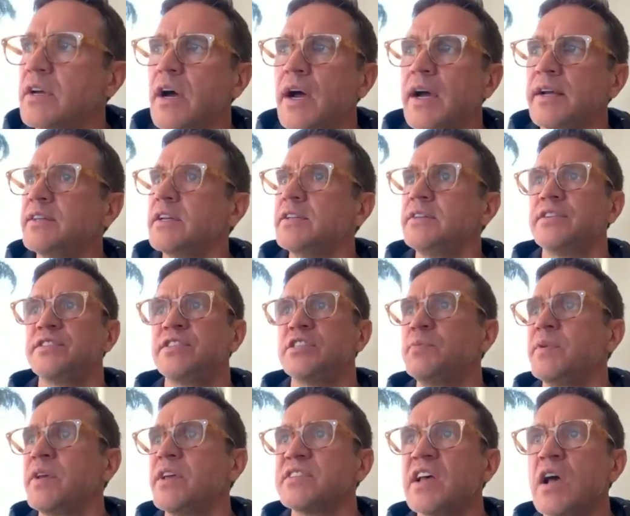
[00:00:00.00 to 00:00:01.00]
I did this is
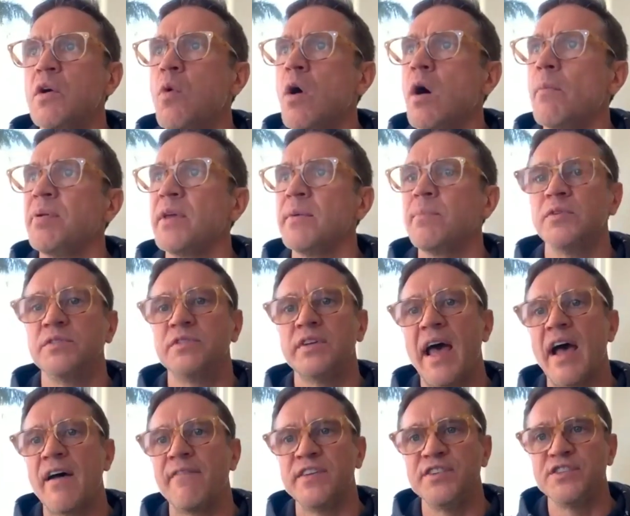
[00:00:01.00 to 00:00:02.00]
because I want people to
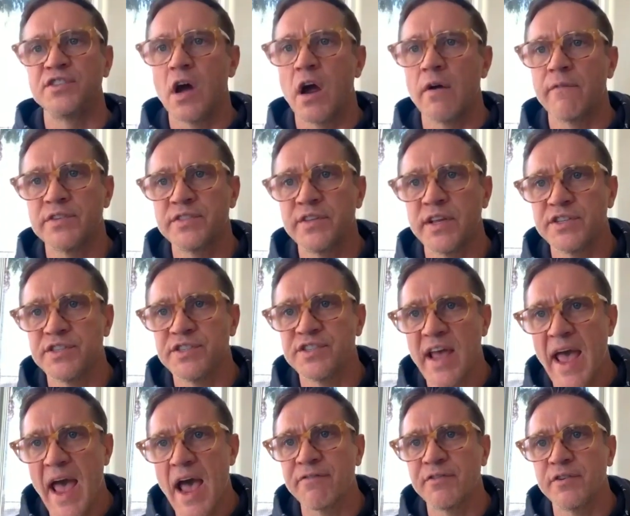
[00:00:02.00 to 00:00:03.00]
have these conversations
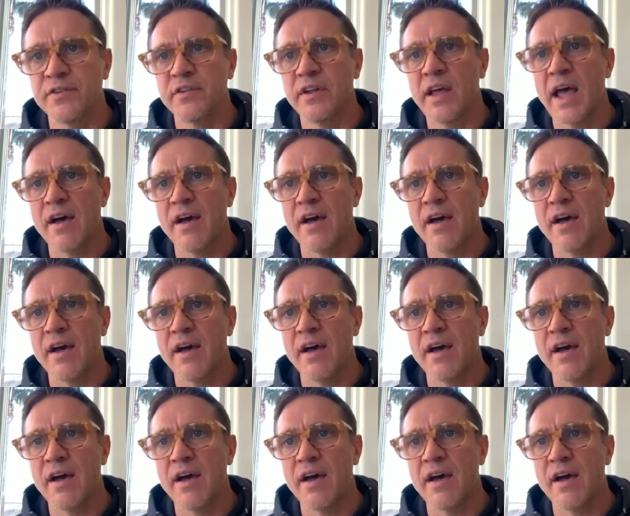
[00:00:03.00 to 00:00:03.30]
after,